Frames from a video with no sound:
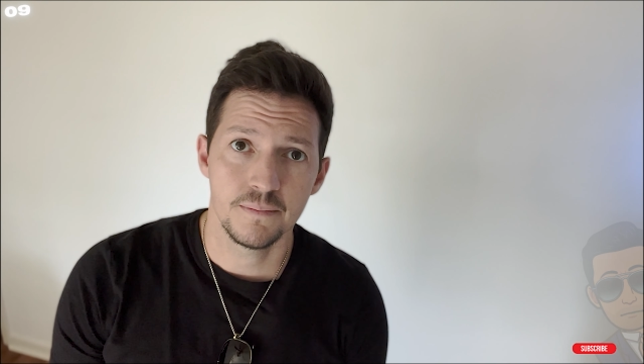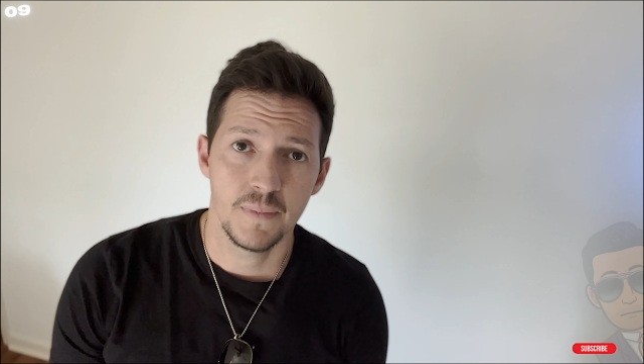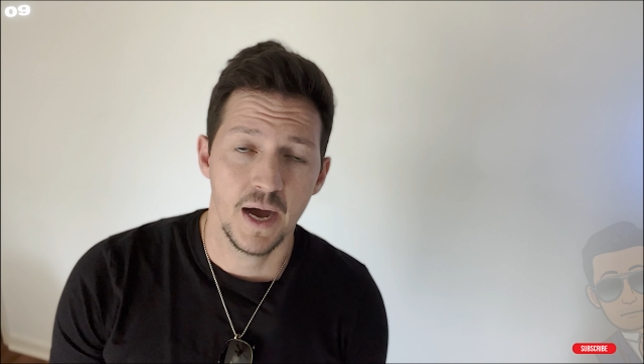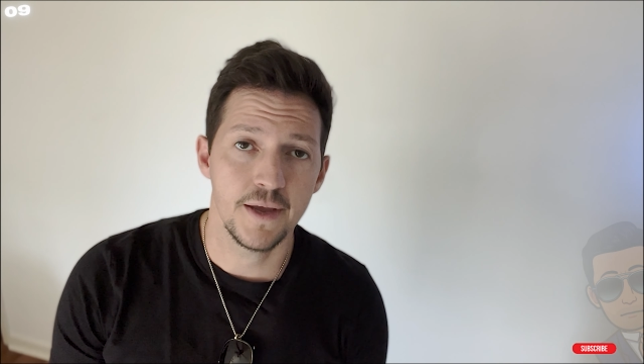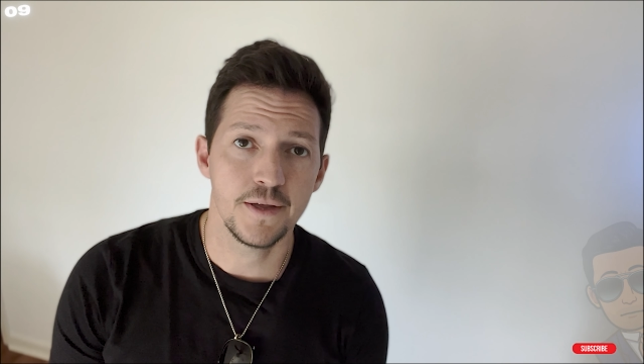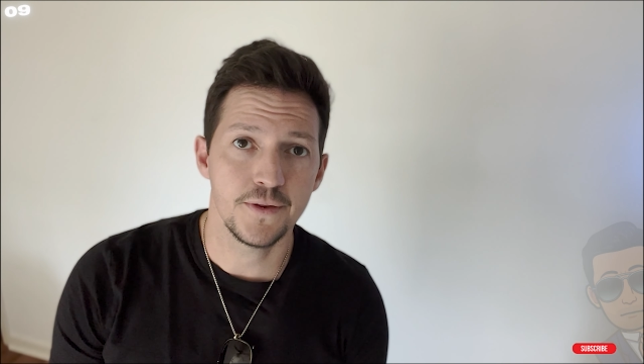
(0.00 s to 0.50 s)

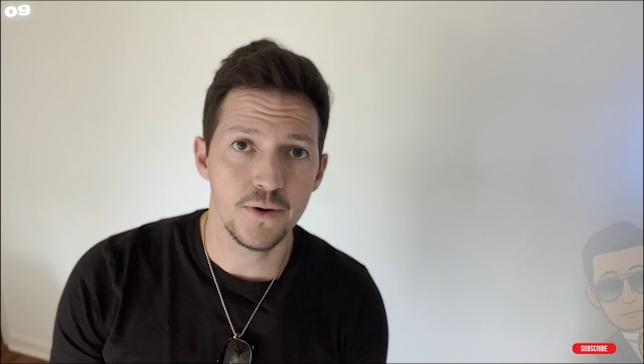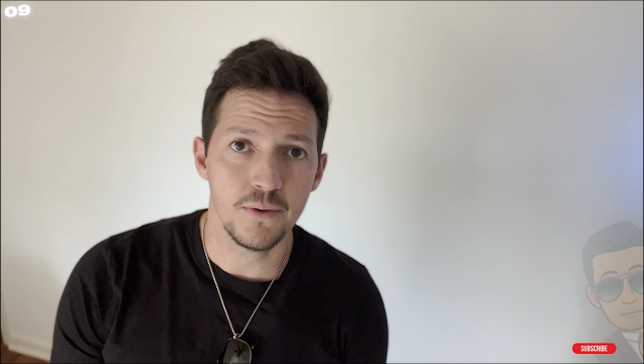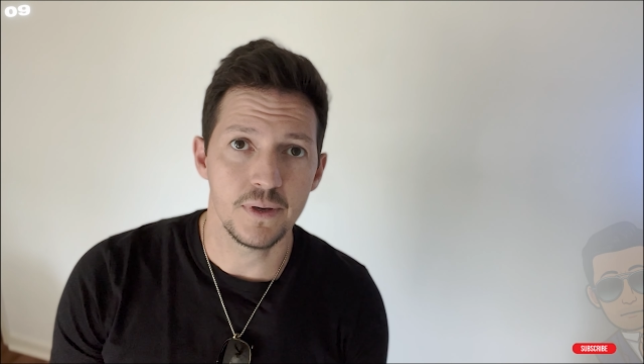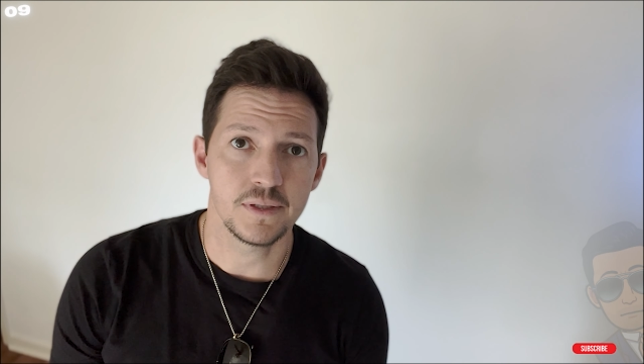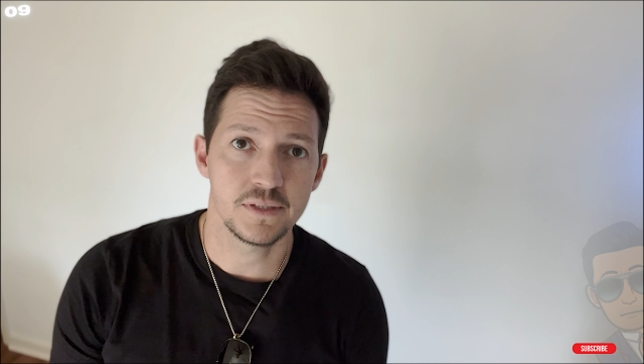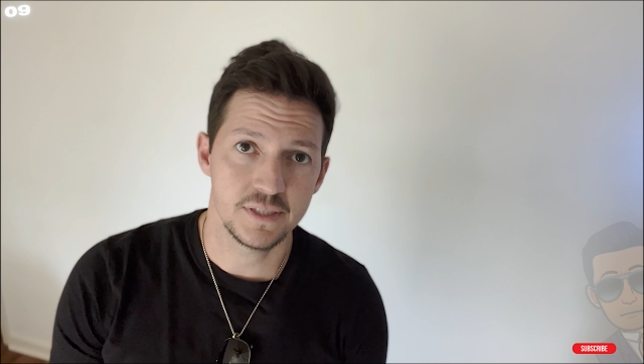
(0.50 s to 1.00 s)
how you
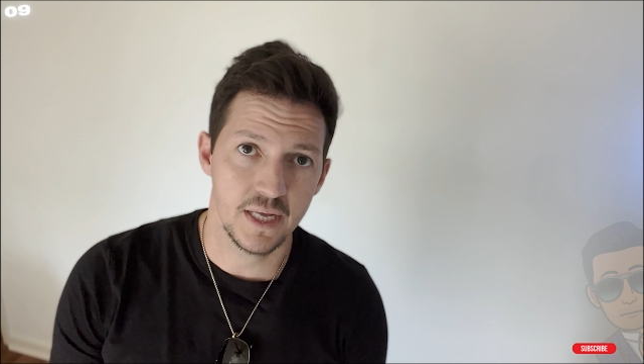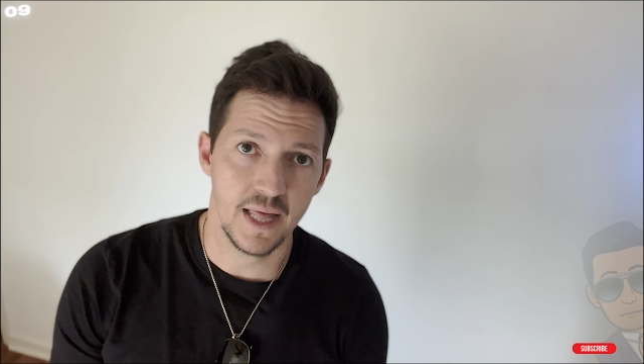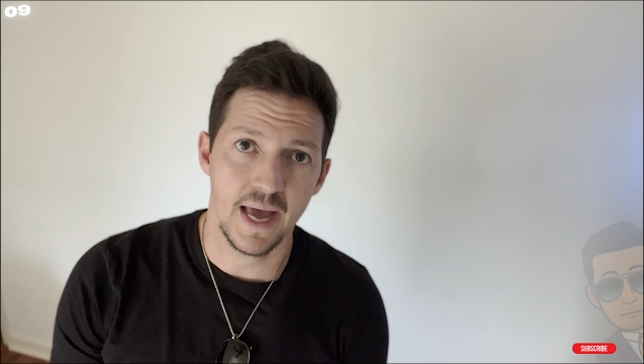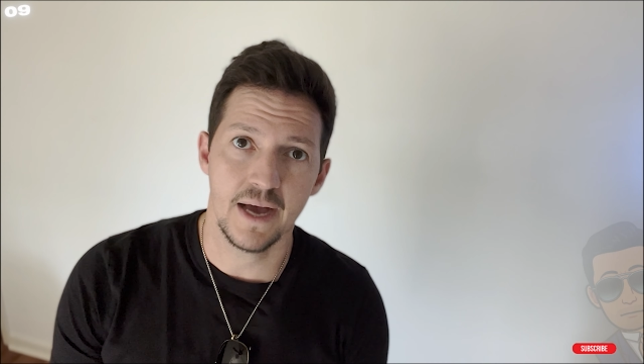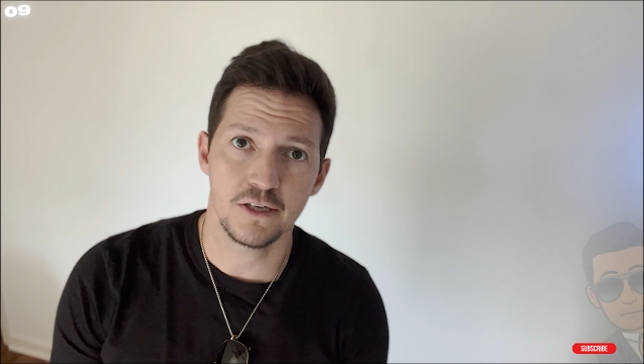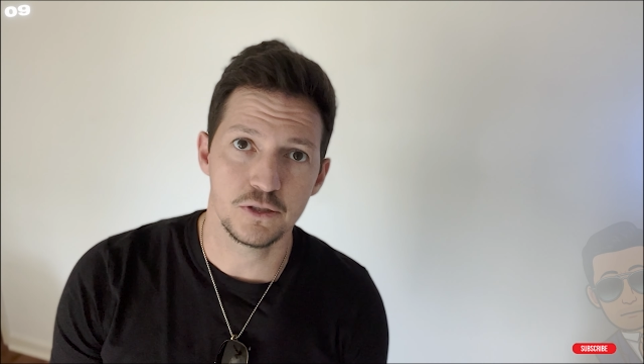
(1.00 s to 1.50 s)
doing? Sell a
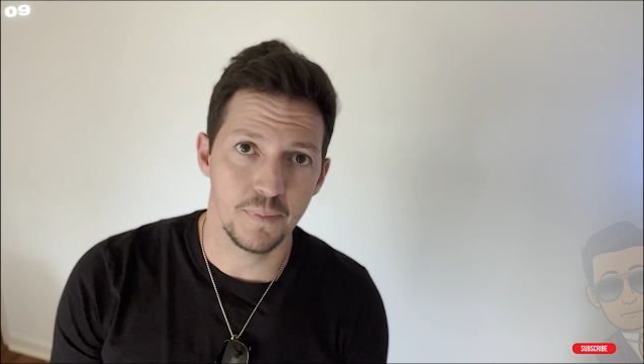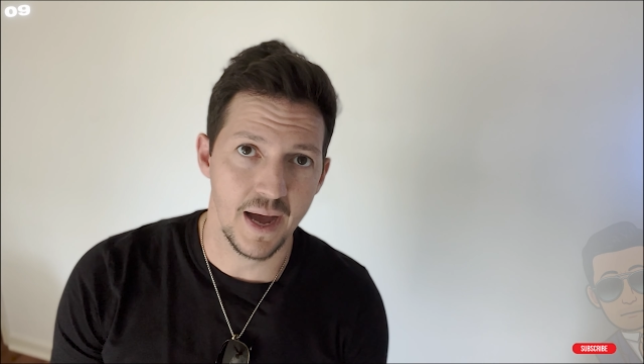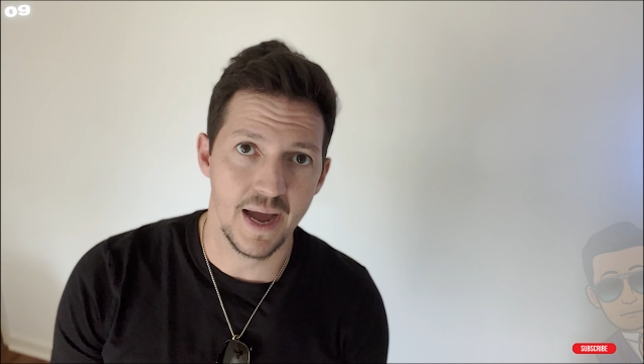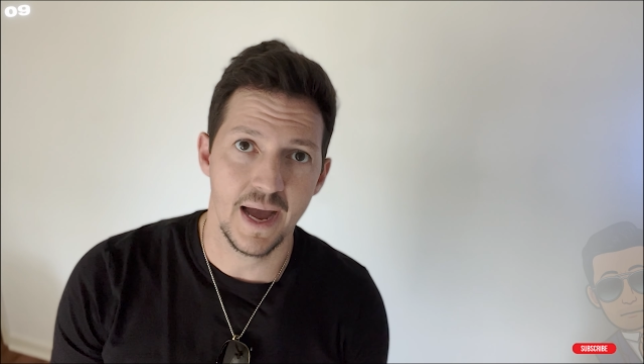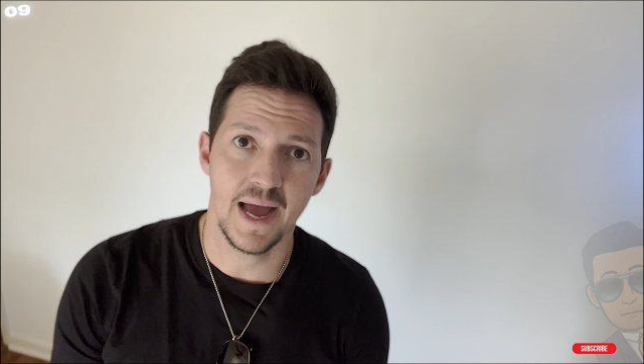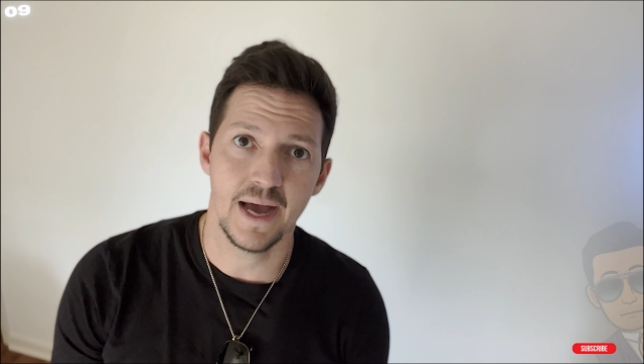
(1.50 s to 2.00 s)
house,
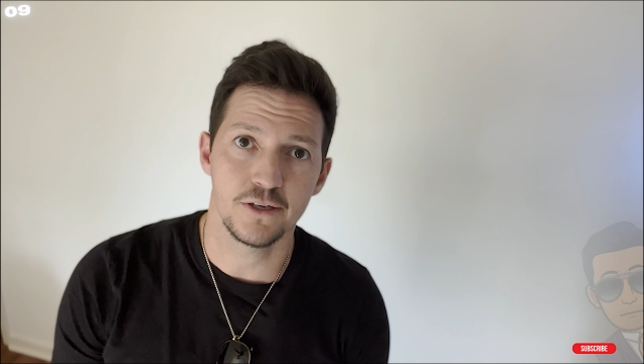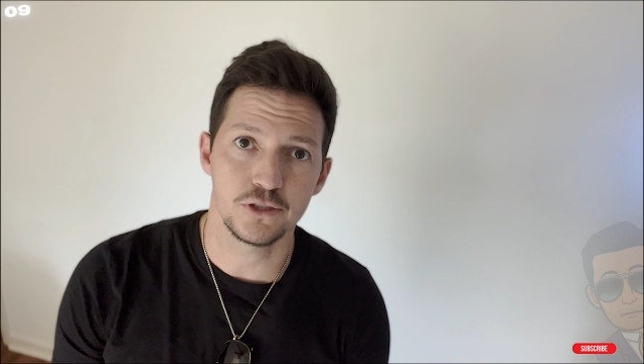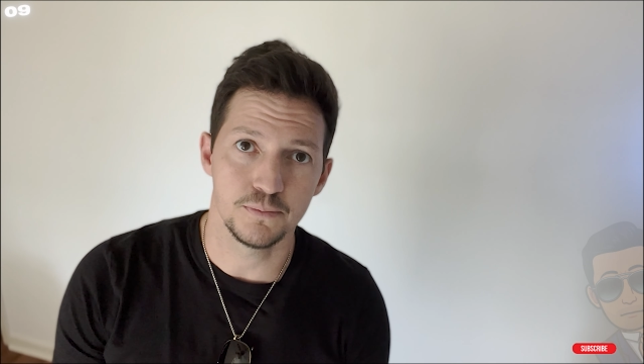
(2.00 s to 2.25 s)
buy a house,